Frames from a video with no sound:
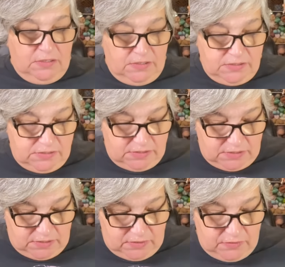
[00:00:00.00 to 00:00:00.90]

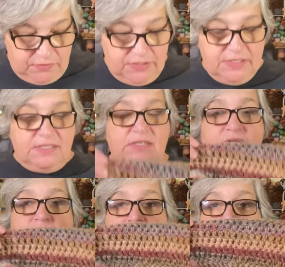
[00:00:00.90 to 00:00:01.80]
So this is
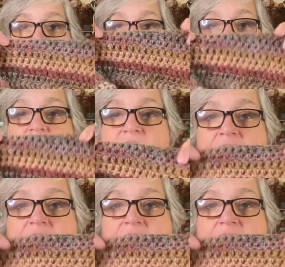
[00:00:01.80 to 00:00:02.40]
where